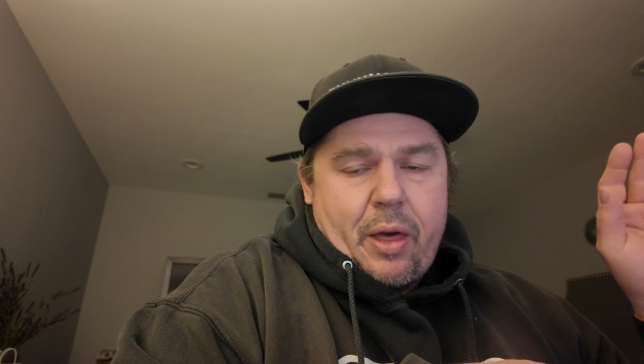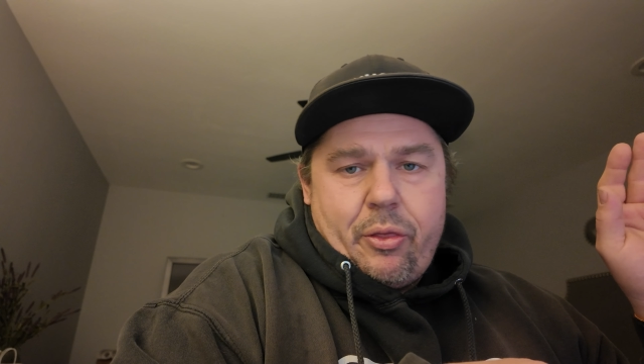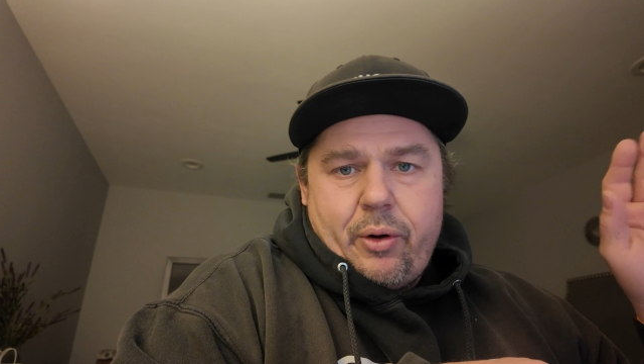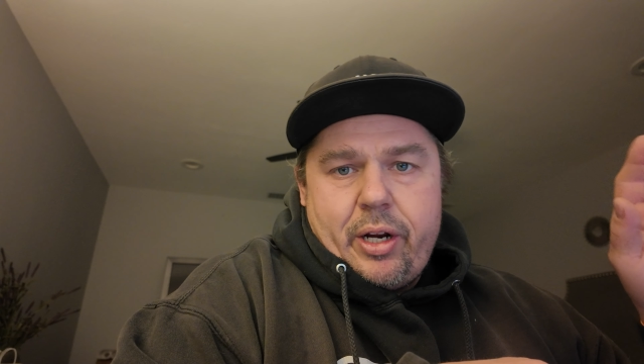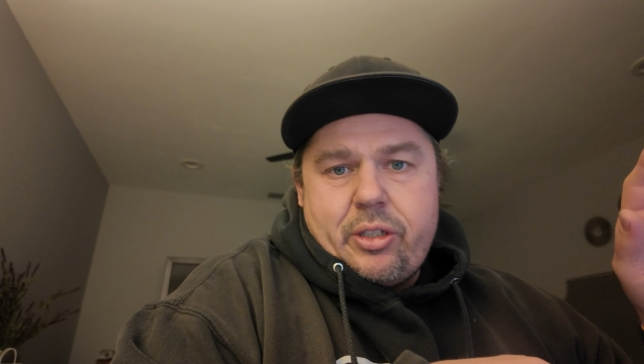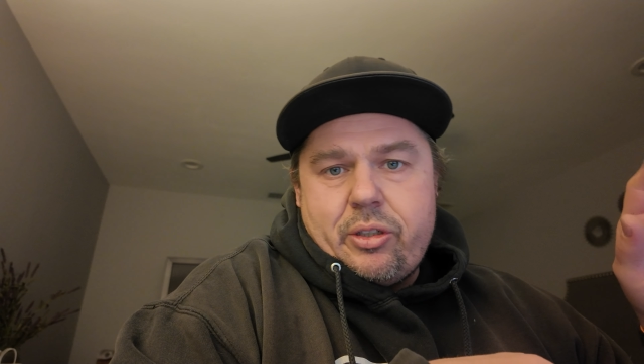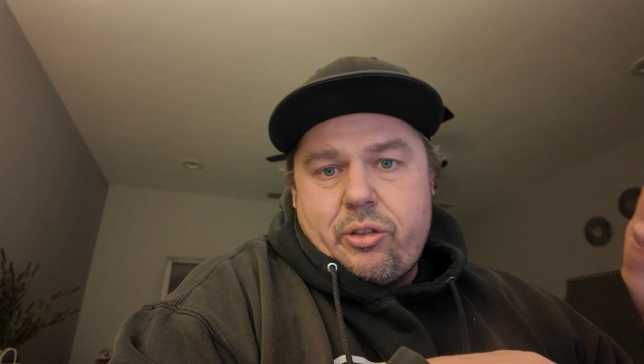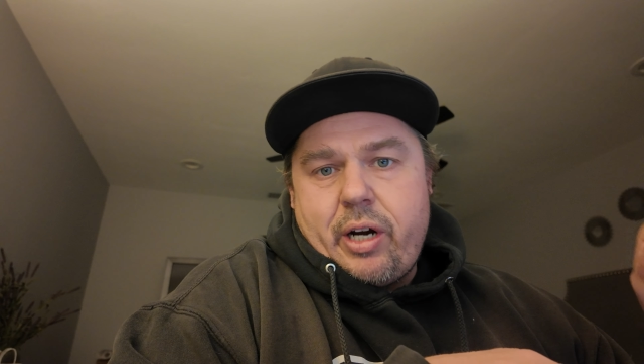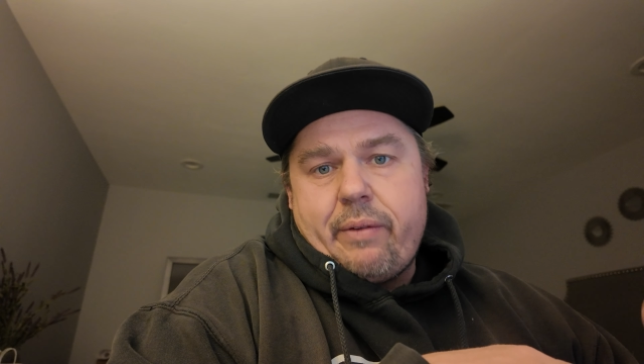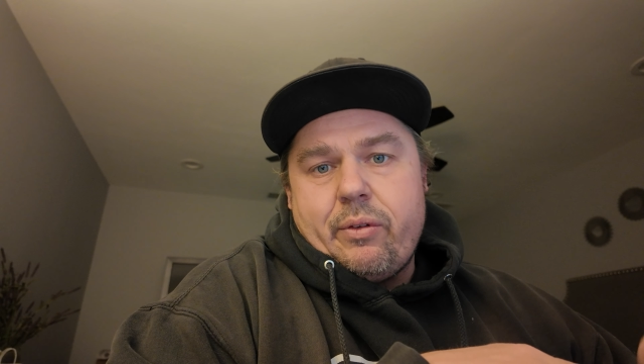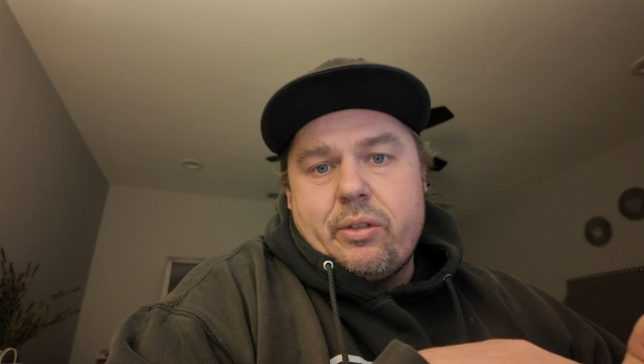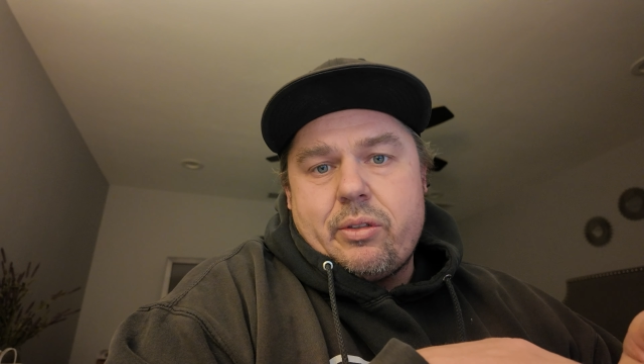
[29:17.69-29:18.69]
that 3 inches of
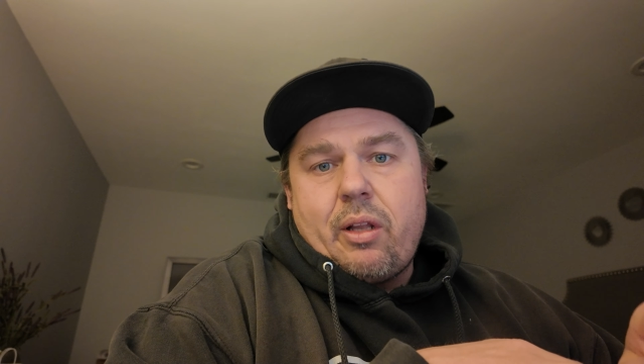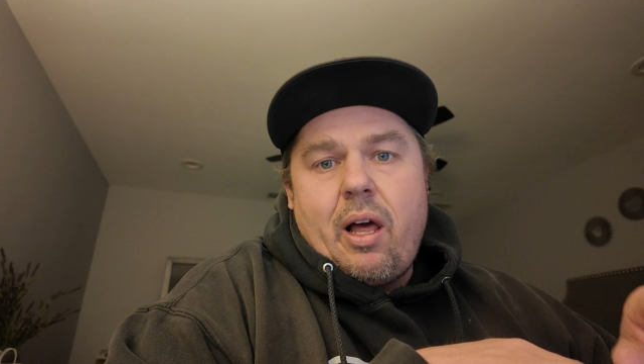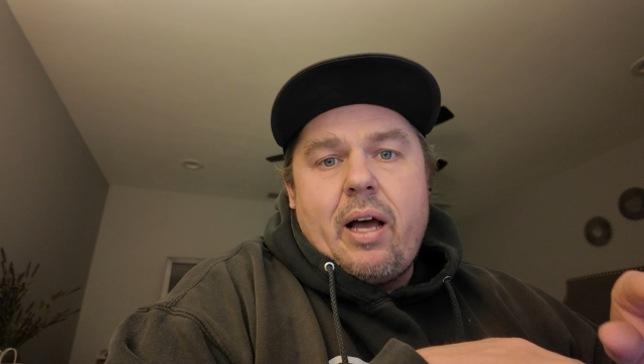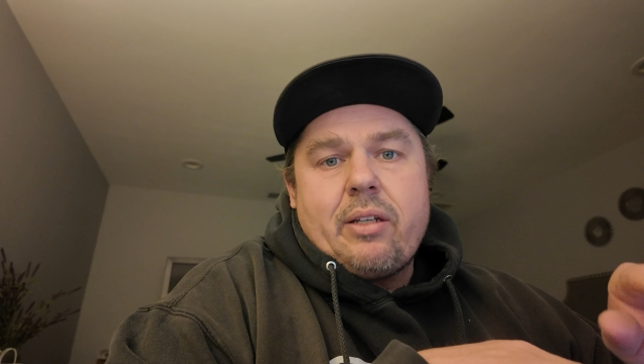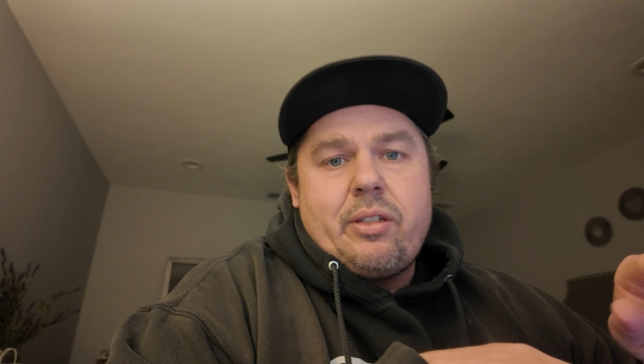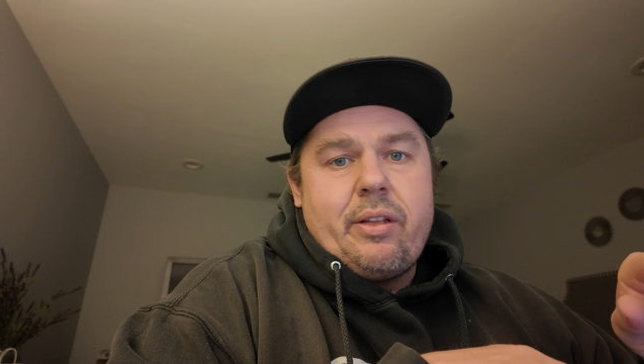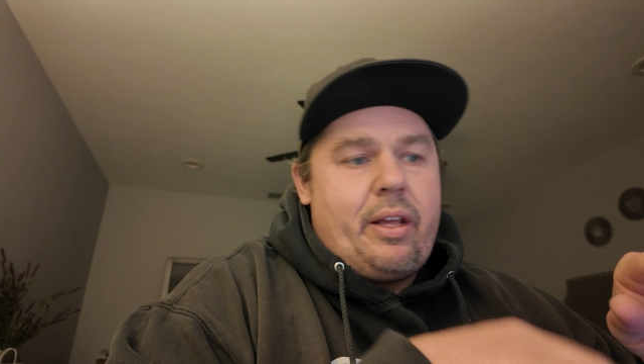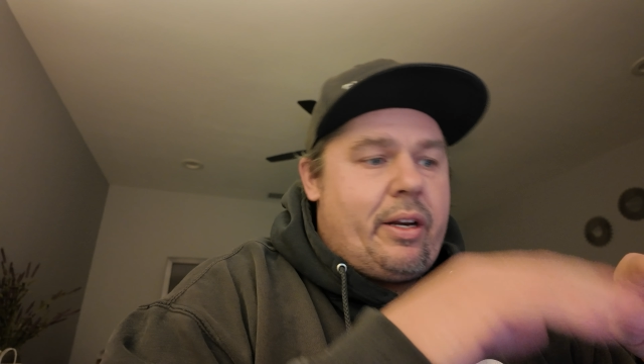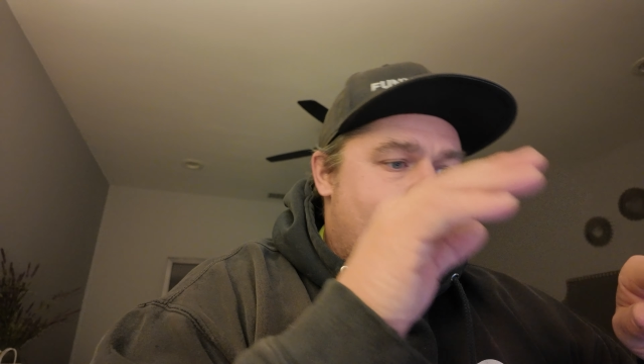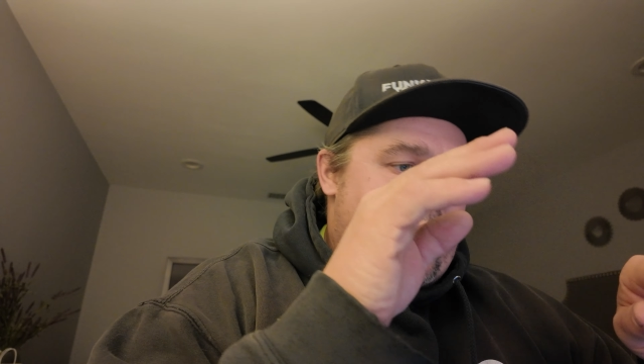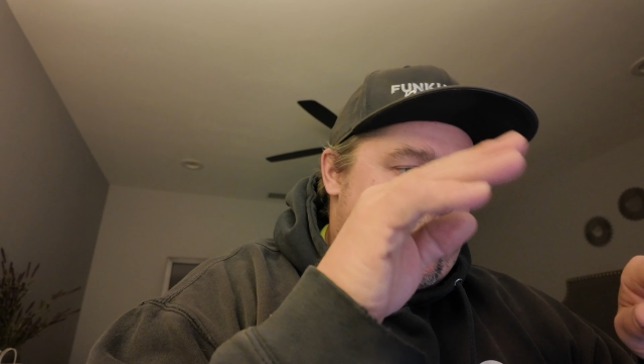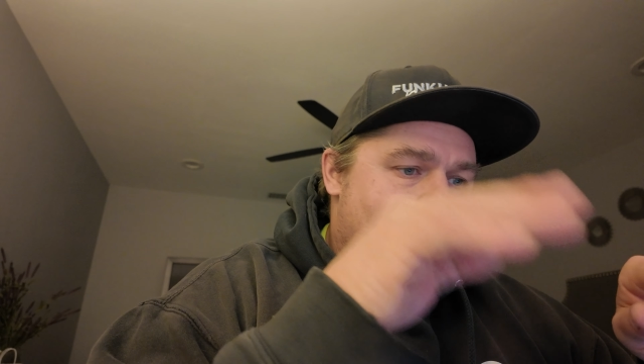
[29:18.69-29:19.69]
travel is lost, and then
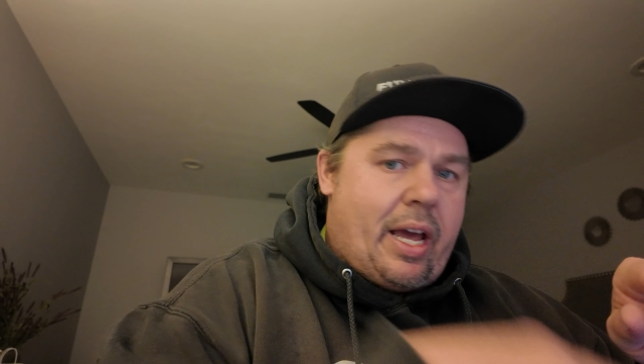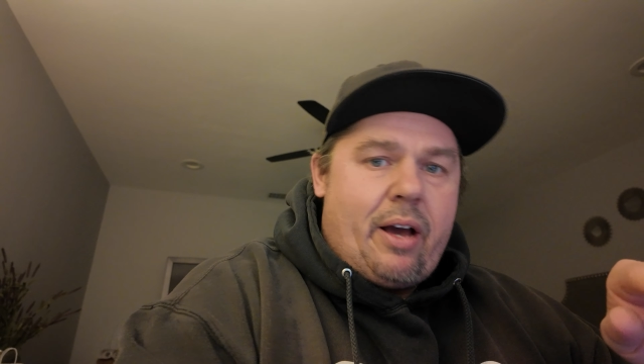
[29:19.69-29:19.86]
it digs